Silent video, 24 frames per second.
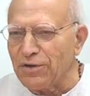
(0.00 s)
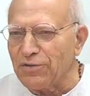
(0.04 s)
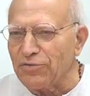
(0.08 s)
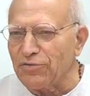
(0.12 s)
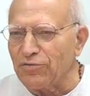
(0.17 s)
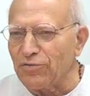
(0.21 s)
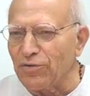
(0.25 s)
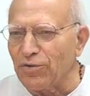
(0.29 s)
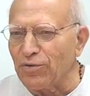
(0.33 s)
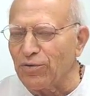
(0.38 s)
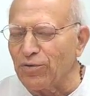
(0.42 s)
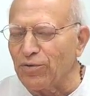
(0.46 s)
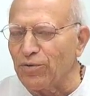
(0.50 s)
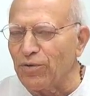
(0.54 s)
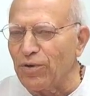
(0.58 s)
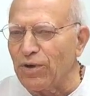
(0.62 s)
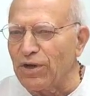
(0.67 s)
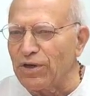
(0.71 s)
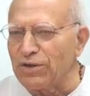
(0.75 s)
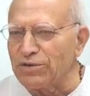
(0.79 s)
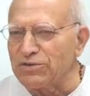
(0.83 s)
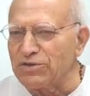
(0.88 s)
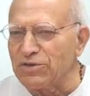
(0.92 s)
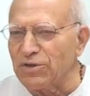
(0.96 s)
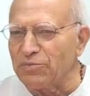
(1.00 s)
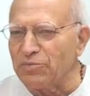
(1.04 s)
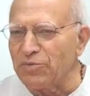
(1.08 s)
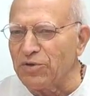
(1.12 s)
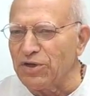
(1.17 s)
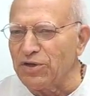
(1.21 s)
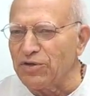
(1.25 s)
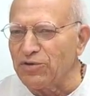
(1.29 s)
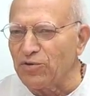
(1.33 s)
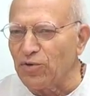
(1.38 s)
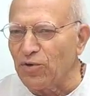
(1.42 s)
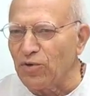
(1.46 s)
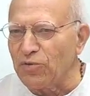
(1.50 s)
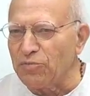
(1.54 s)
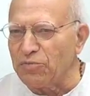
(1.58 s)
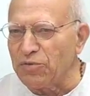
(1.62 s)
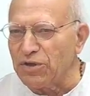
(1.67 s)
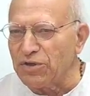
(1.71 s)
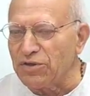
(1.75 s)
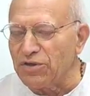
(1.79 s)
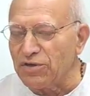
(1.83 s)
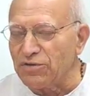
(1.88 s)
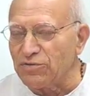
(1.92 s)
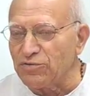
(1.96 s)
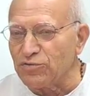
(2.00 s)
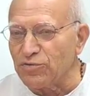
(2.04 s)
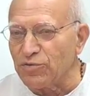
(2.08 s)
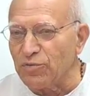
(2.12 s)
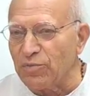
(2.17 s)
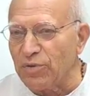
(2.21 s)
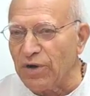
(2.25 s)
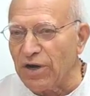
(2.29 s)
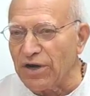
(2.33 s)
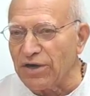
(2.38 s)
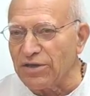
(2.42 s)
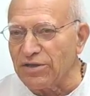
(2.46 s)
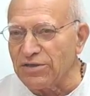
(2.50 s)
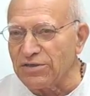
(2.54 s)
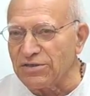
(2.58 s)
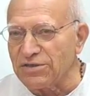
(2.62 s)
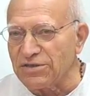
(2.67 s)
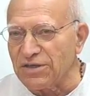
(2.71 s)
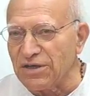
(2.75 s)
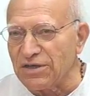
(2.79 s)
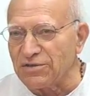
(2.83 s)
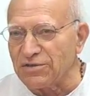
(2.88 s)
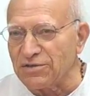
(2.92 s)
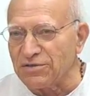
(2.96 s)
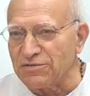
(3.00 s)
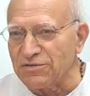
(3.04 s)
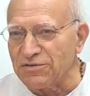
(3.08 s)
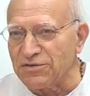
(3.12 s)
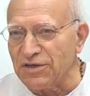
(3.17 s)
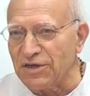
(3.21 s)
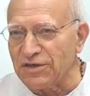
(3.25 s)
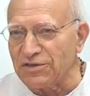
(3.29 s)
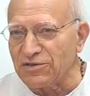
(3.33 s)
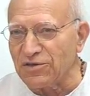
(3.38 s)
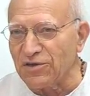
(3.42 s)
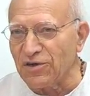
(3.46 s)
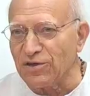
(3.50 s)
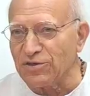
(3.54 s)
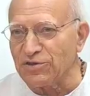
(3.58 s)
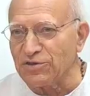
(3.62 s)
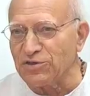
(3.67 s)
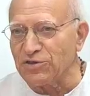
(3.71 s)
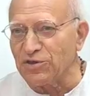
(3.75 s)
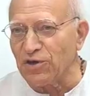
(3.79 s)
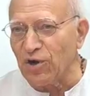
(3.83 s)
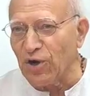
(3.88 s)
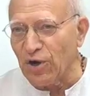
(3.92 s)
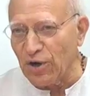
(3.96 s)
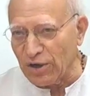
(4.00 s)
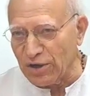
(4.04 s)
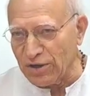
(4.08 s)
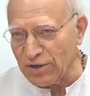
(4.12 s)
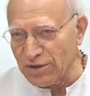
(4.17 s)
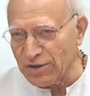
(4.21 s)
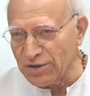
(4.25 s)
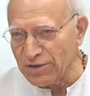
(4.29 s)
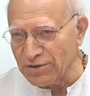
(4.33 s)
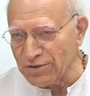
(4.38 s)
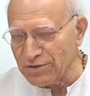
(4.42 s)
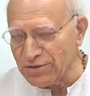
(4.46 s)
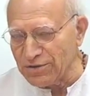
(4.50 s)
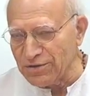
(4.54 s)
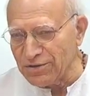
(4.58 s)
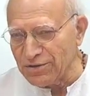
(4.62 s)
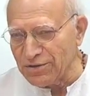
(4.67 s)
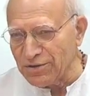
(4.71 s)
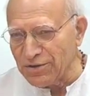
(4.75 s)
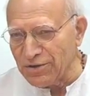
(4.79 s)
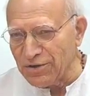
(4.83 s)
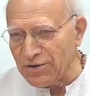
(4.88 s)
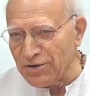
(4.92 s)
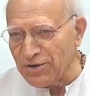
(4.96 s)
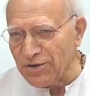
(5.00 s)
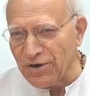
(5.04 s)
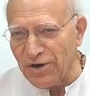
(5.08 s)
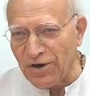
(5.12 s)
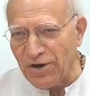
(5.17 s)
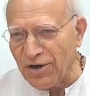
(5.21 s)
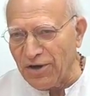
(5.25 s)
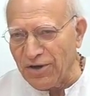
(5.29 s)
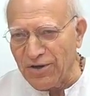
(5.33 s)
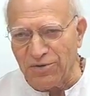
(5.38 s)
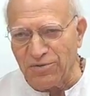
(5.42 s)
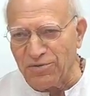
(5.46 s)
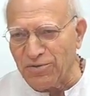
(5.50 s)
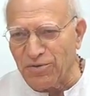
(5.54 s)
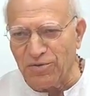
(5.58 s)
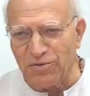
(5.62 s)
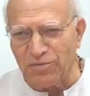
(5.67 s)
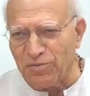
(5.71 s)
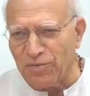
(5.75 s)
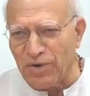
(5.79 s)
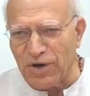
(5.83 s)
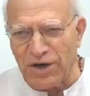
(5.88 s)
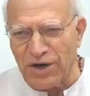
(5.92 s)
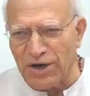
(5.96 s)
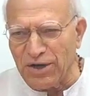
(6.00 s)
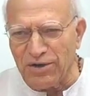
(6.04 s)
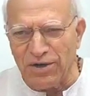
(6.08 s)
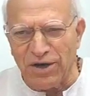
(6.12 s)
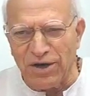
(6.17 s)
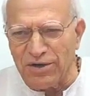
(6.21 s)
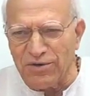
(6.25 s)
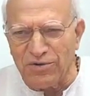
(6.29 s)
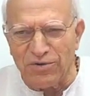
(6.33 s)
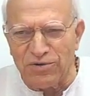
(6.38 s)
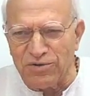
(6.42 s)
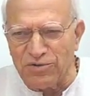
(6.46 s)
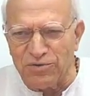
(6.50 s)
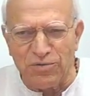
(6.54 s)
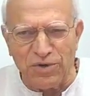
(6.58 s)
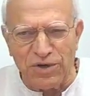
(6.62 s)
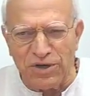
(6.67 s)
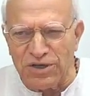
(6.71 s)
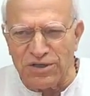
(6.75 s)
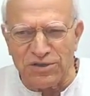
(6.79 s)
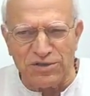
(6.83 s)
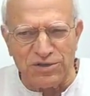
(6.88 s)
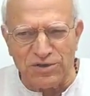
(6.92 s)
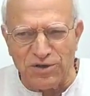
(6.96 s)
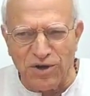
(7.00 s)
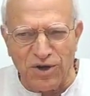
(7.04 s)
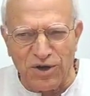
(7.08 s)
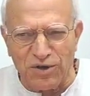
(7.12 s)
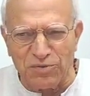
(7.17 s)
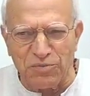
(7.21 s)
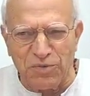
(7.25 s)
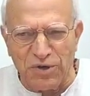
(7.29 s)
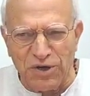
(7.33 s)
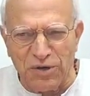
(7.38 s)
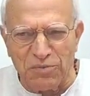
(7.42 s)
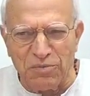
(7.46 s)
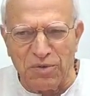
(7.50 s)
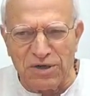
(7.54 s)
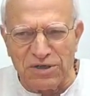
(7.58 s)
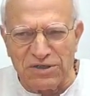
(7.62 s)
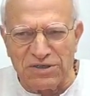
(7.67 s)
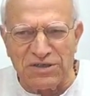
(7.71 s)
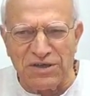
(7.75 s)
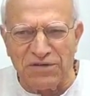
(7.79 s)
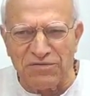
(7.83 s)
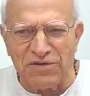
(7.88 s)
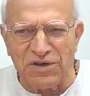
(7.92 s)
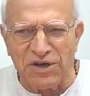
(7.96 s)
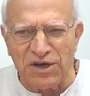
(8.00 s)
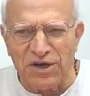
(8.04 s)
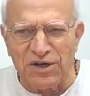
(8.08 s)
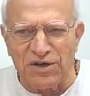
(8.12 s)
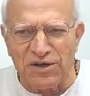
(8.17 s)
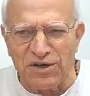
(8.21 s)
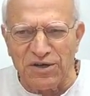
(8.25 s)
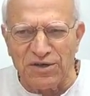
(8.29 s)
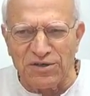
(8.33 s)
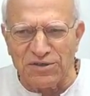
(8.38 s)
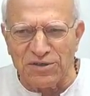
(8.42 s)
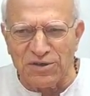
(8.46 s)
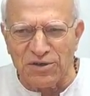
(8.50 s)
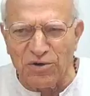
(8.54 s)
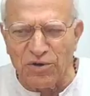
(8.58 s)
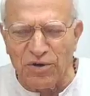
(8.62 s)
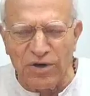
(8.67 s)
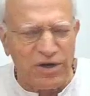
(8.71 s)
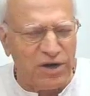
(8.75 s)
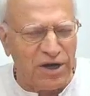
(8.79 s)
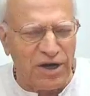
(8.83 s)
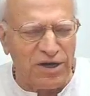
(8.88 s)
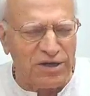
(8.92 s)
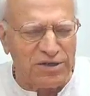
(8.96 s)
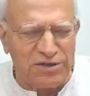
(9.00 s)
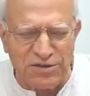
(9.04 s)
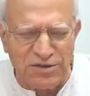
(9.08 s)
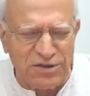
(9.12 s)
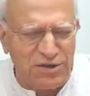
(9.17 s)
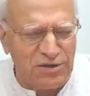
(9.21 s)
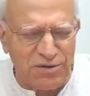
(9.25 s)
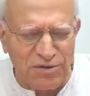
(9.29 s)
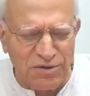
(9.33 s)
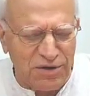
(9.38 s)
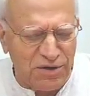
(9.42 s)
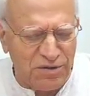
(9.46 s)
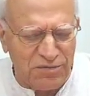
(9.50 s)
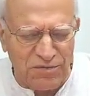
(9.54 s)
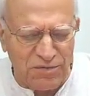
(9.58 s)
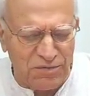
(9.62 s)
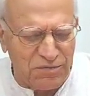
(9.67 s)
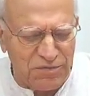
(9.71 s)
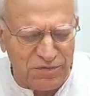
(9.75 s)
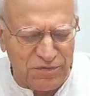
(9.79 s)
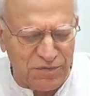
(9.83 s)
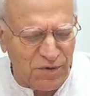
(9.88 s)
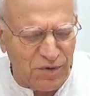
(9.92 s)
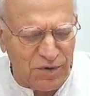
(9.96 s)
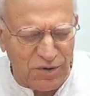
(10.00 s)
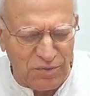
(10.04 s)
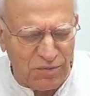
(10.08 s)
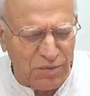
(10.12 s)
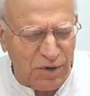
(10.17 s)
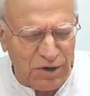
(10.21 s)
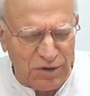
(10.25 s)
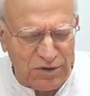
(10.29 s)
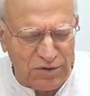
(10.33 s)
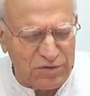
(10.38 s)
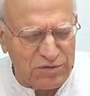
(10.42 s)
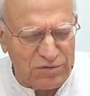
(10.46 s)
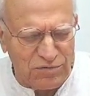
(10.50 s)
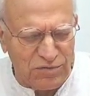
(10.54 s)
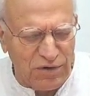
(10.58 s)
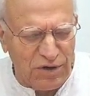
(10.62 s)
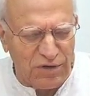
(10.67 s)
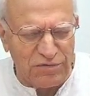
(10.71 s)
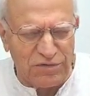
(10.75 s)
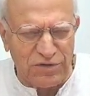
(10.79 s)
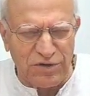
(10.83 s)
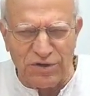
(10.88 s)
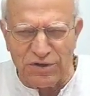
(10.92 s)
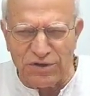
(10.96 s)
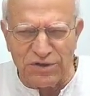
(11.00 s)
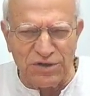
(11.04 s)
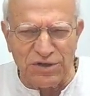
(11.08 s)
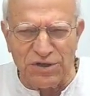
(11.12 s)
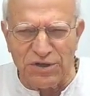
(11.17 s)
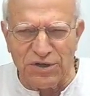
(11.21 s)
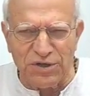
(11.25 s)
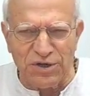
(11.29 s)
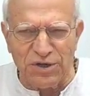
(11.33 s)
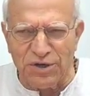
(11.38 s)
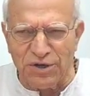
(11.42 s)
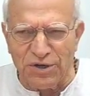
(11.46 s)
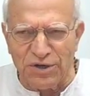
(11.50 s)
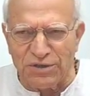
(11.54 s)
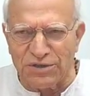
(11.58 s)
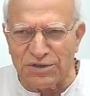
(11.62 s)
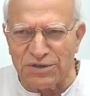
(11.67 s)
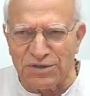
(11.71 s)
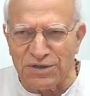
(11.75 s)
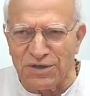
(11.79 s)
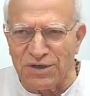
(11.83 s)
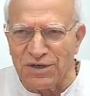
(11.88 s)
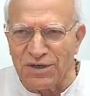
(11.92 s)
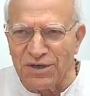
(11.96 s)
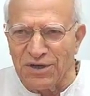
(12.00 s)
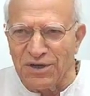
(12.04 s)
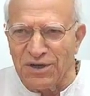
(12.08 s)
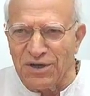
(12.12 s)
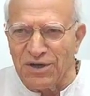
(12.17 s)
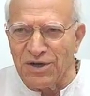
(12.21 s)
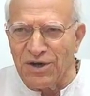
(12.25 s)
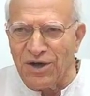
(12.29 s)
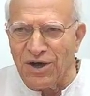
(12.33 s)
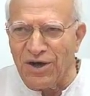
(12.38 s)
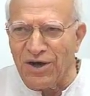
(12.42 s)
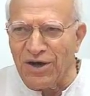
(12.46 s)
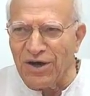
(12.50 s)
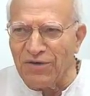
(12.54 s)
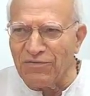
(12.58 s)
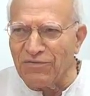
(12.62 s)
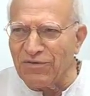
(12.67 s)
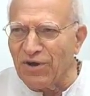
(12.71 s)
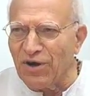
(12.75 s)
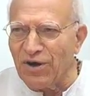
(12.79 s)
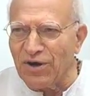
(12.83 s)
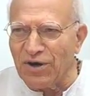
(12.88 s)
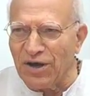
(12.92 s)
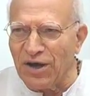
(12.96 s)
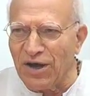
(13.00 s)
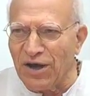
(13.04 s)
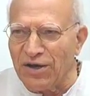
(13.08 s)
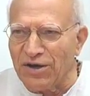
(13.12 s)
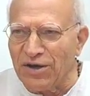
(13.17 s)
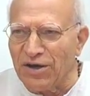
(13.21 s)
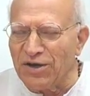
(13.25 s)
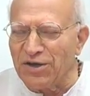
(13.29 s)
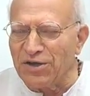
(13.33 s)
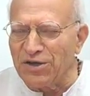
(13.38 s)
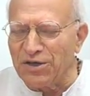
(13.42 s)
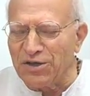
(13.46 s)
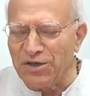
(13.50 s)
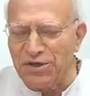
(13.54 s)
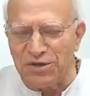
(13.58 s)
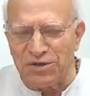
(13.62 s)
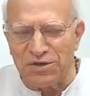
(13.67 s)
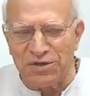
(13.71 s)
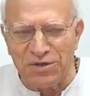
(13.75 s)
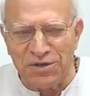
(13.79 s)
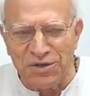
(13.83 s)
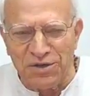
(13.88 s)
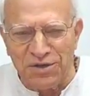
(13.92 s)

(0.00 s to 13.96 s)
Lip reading: Somebody told me that you should buy this Tesla stock. I don't do any stock, but about 7, 8 years ago, and I still, even for about 12, 13 years, I have not had any,